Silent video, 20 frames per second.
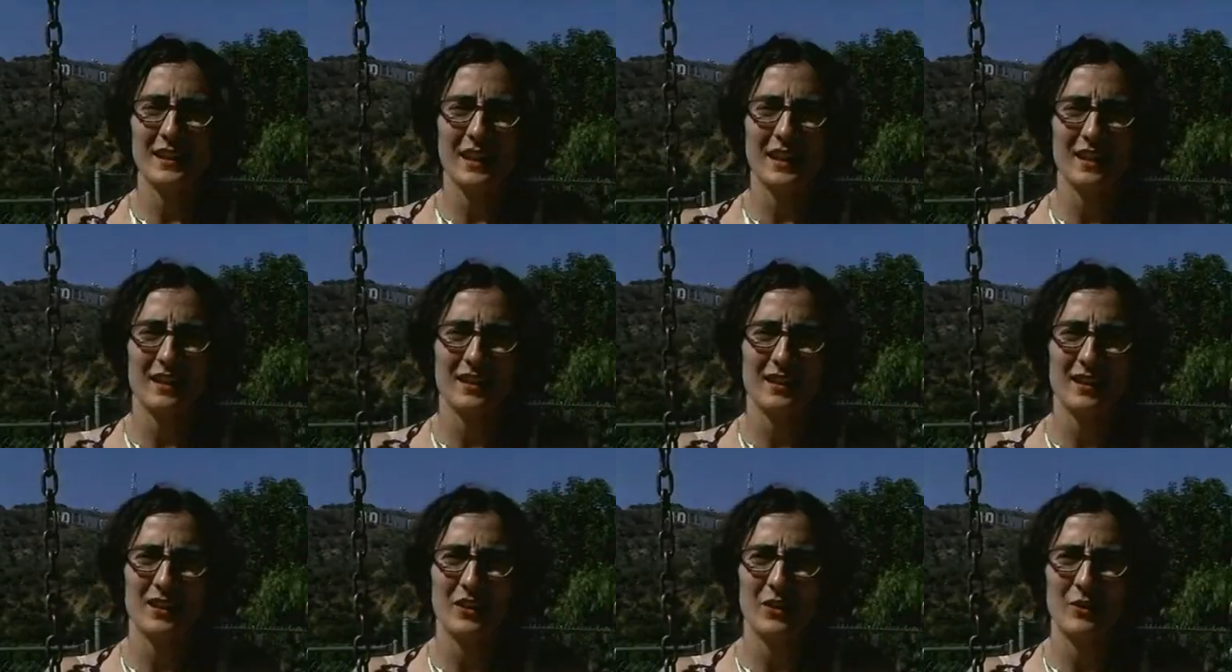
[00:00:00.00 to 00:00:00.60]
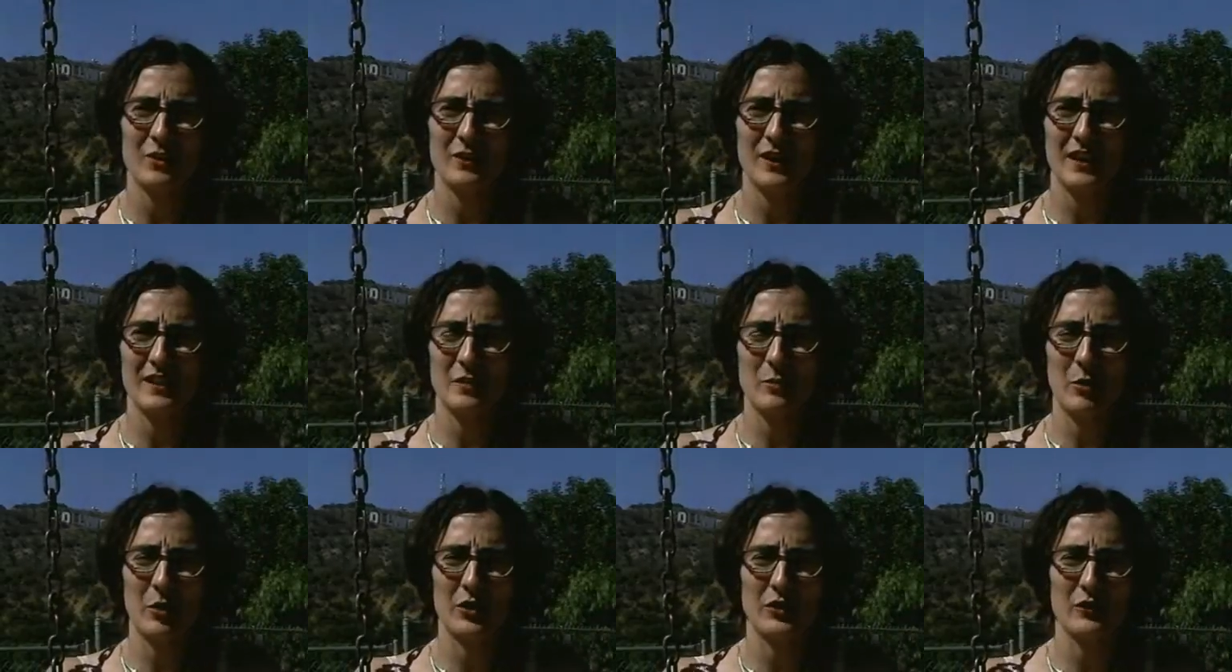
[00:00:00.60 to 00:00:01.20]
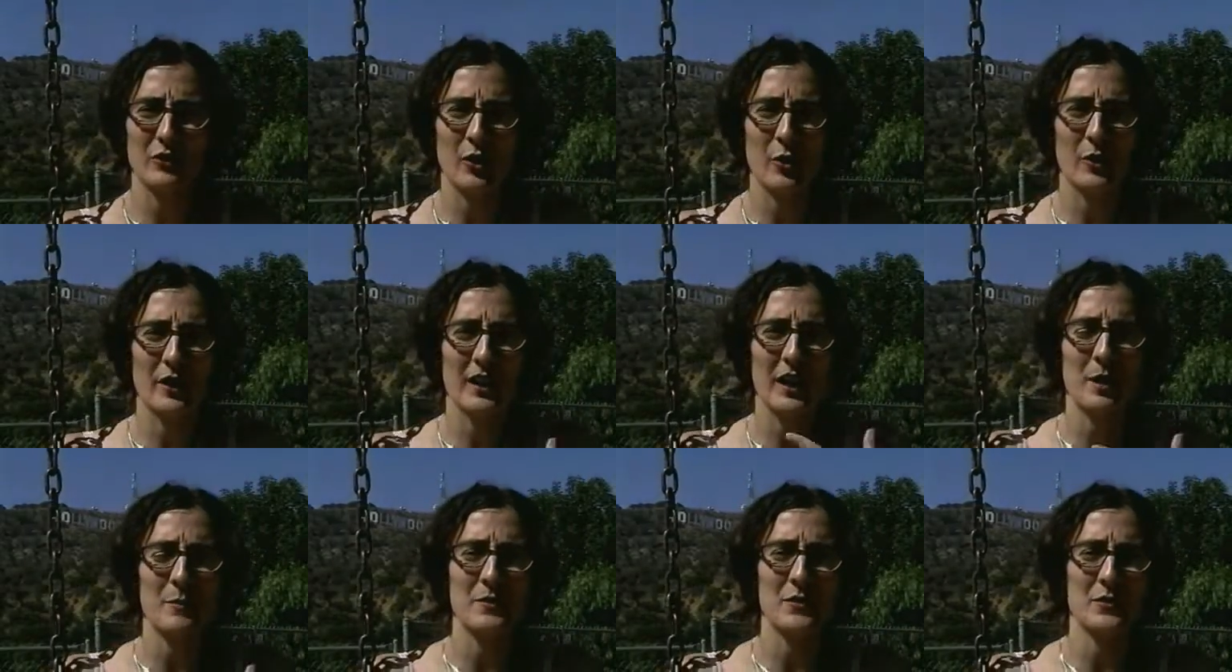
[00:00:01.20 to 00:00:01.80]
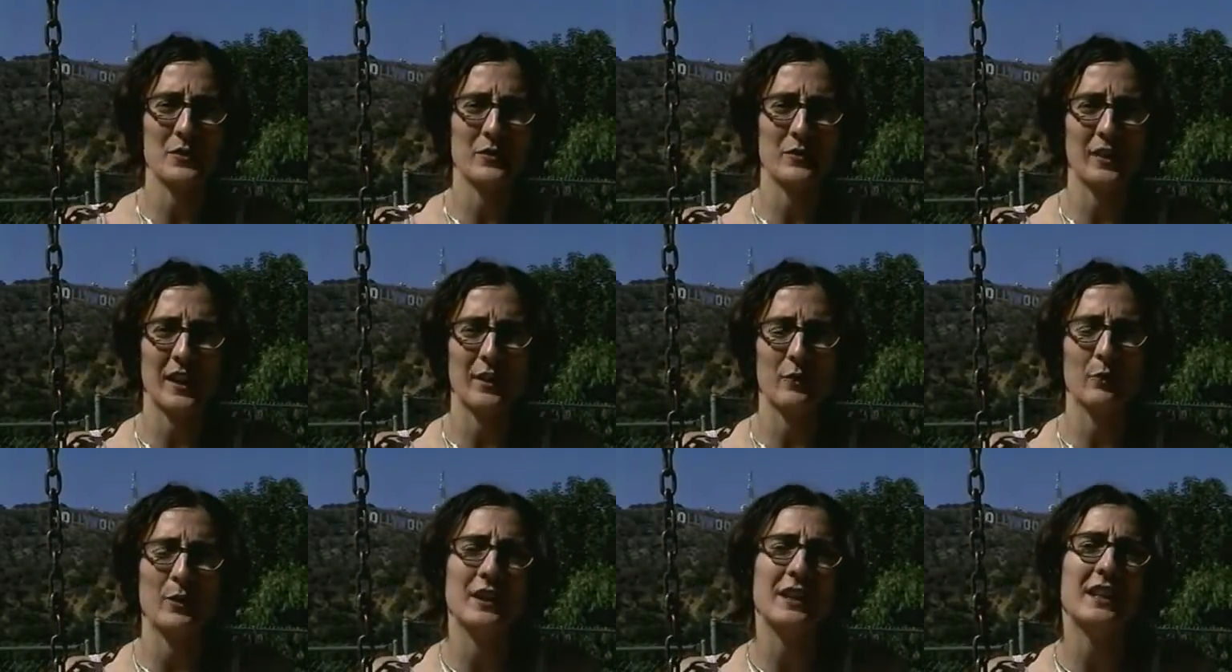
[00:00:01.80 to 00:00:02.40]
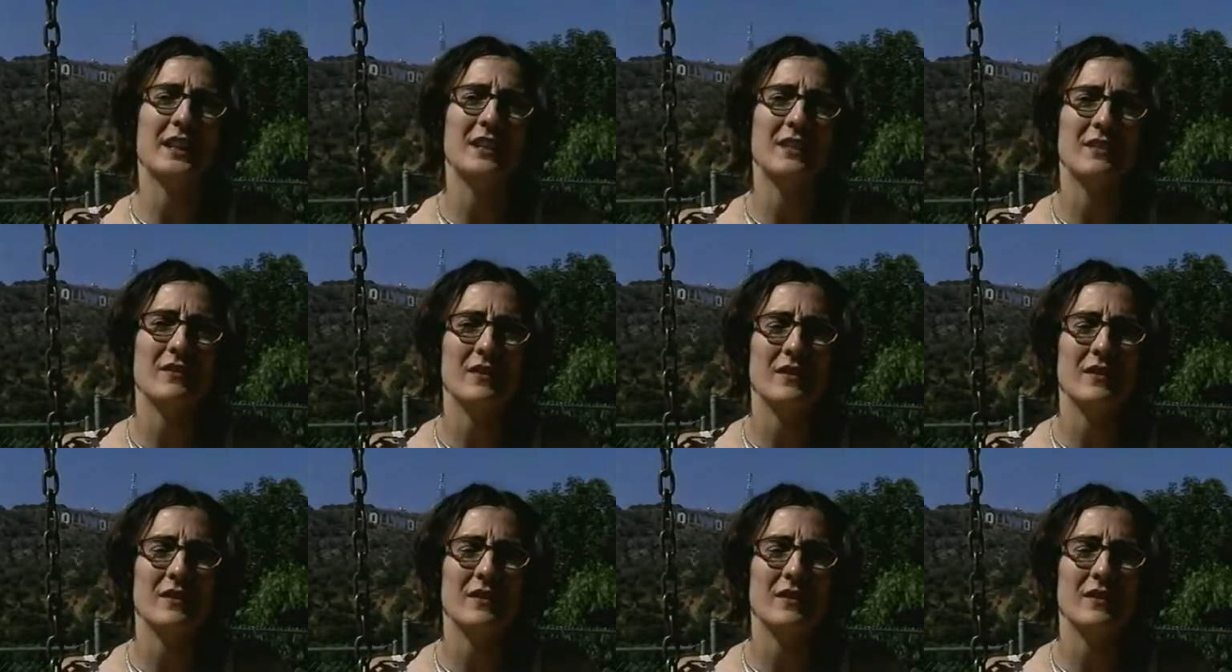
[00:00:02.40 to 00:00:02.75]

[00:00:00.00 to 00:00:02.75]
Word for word: that, you know, that's a part of growing up, sort of like really